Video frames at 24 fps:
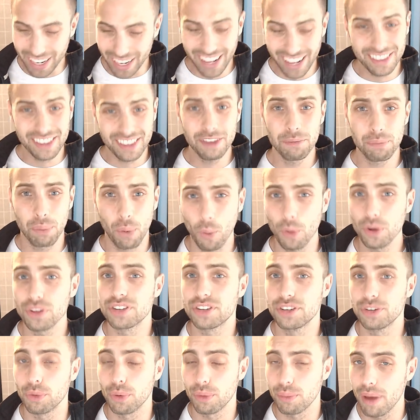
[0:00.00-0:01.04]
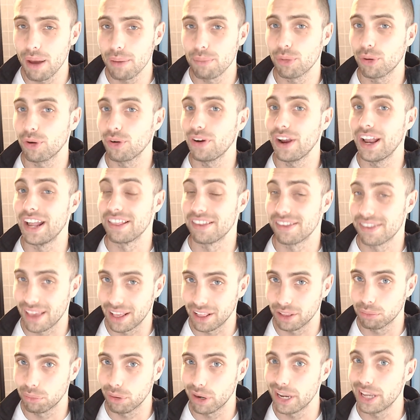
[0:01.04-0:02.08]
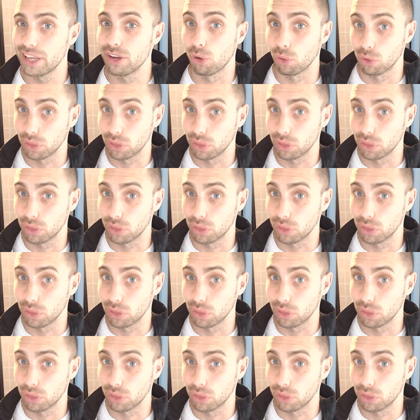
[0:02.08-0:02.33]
It's important to remember and celebrate